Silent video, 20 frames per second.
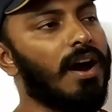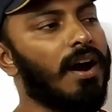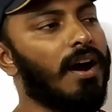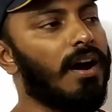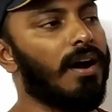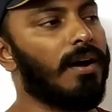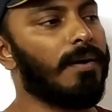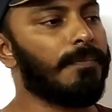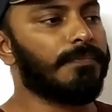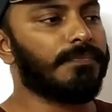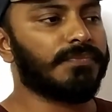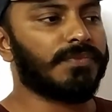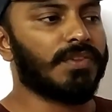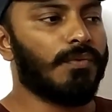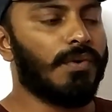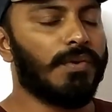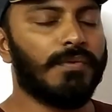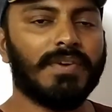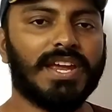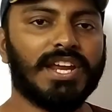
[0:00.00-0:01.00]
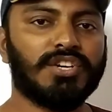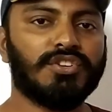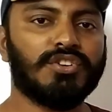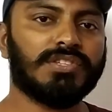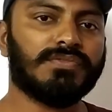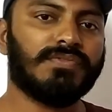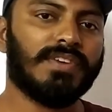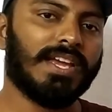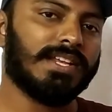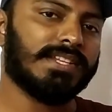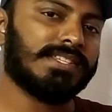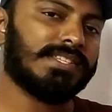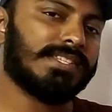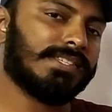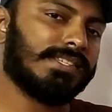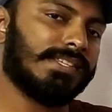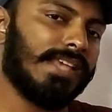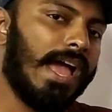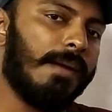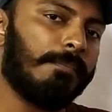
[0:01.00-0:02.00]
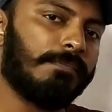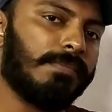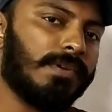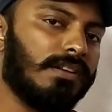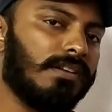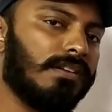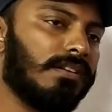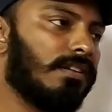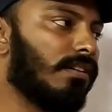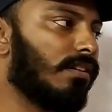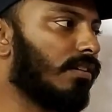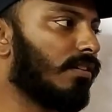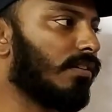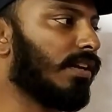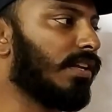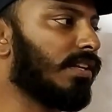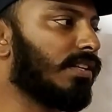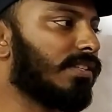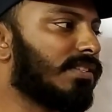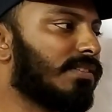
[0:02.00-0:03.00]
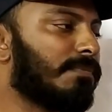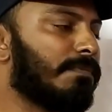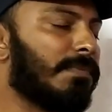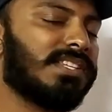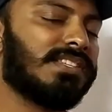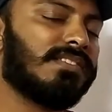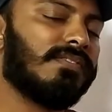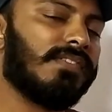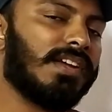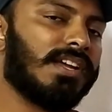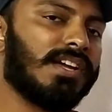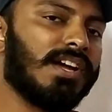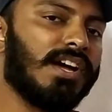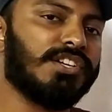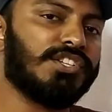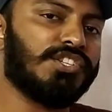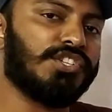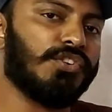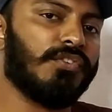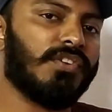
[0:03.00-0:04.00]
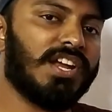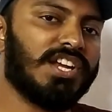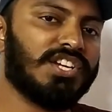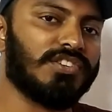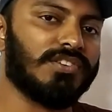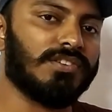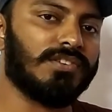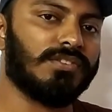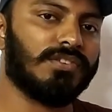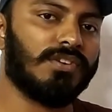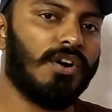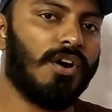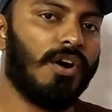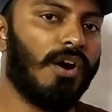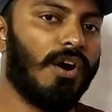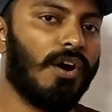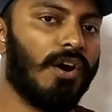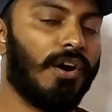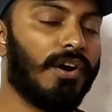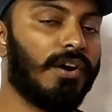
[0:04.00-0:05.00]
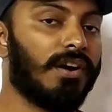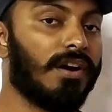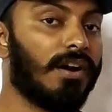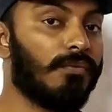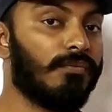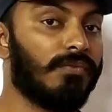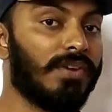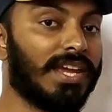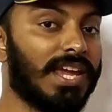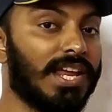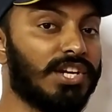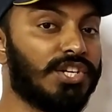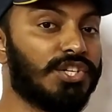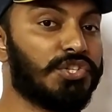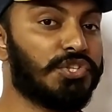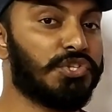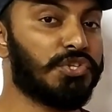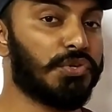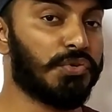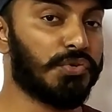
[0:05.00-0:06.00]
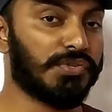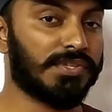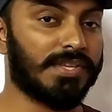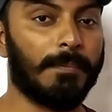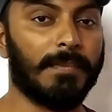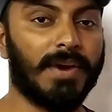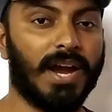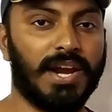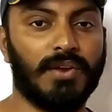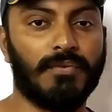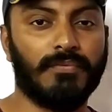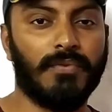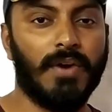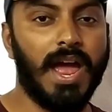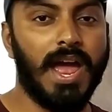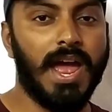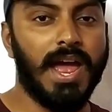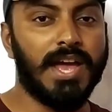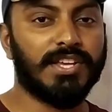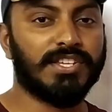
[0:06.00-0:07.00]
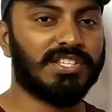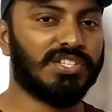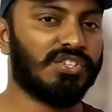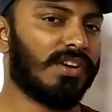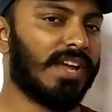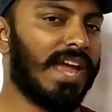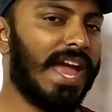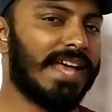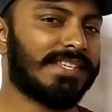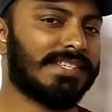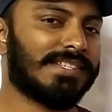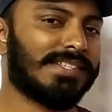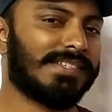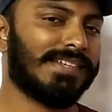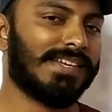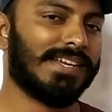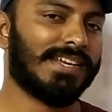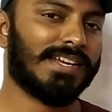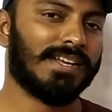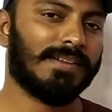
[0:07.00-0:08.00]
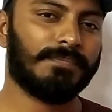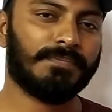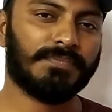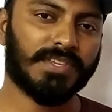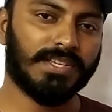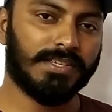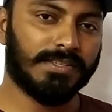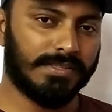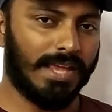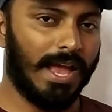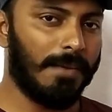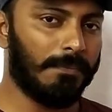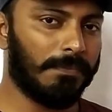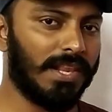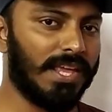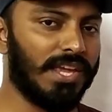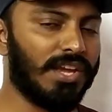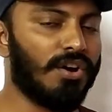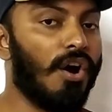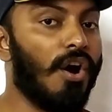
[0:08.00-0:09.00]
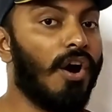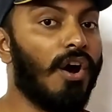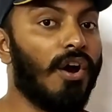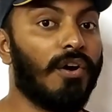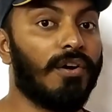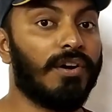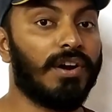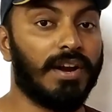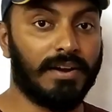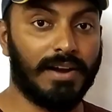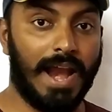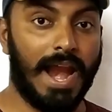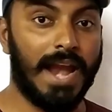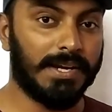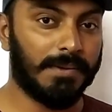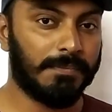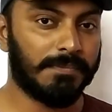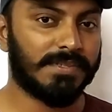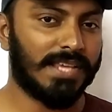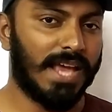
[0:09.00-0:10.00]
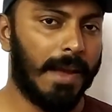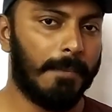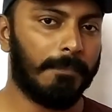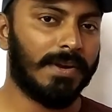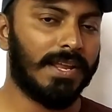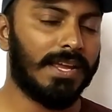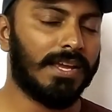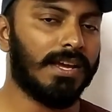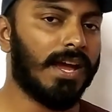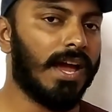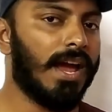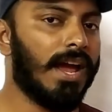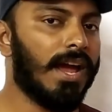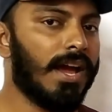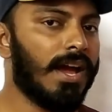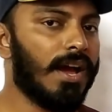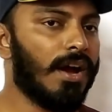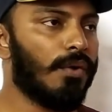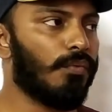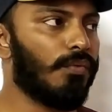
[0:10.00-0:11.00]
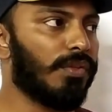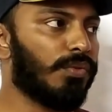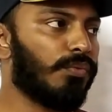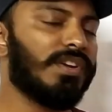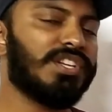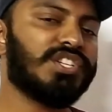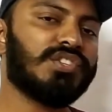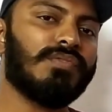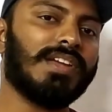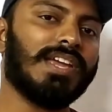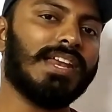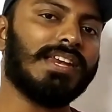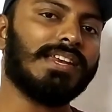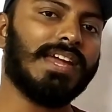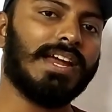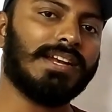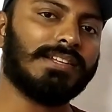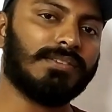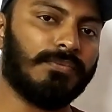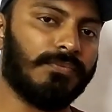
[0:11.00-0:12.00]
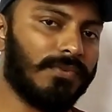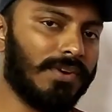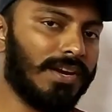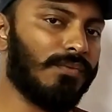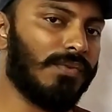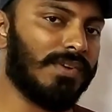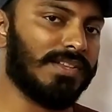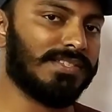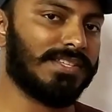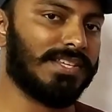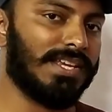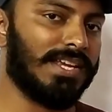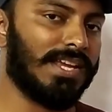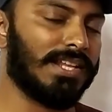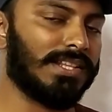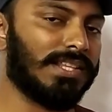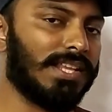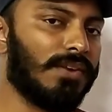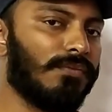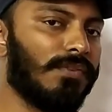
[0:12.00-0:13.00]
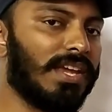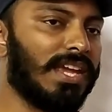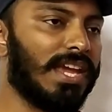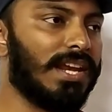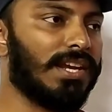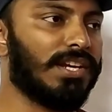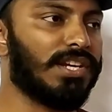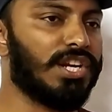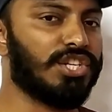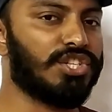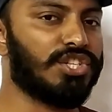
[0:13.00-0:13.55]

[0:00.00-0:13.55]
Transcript: um, what we can do is we can sample in specific duration, or uh, we can do some kind of stochastic sampling or random sampling with which we can get the frequency and then we can